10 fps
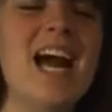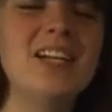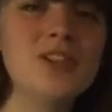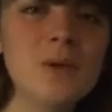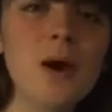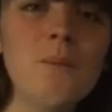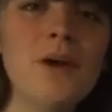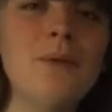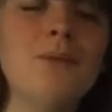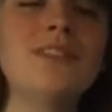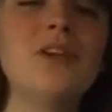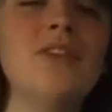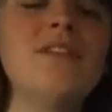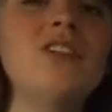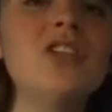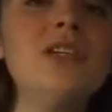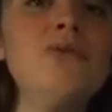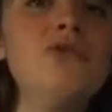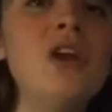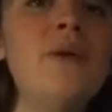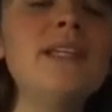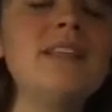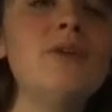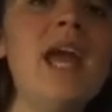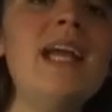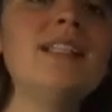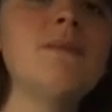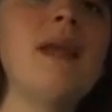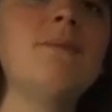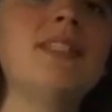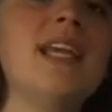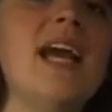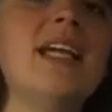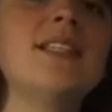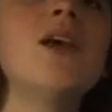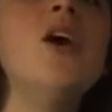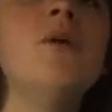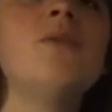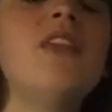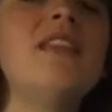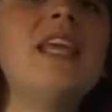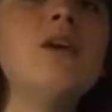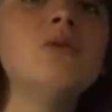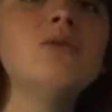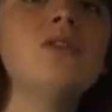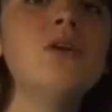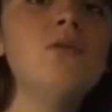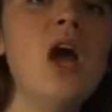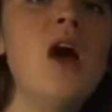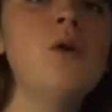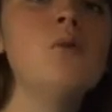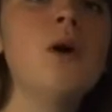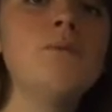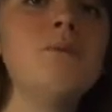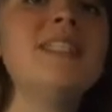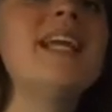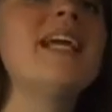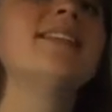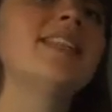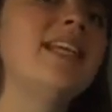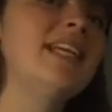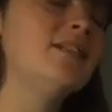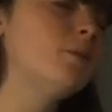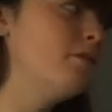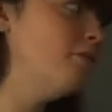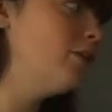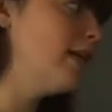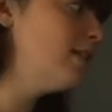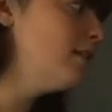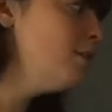I do it on purpose so then the children know it's okay to make mistakes, but then they also know what mistakes they need to avoid.